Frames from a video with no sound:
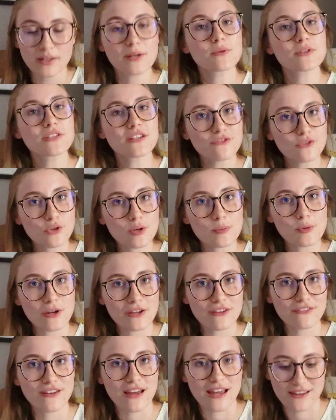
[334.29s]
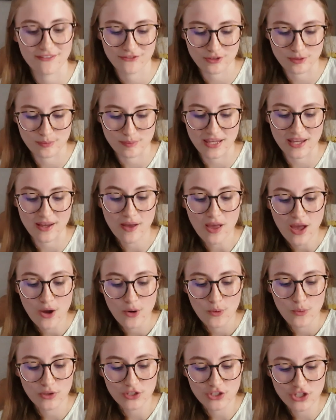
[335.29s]
but it was a 4.5 for me,
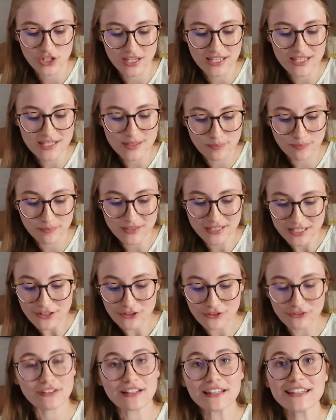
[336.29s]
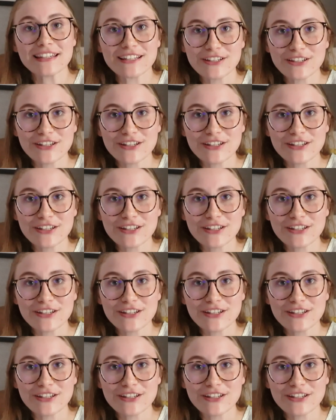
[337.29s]
which is still really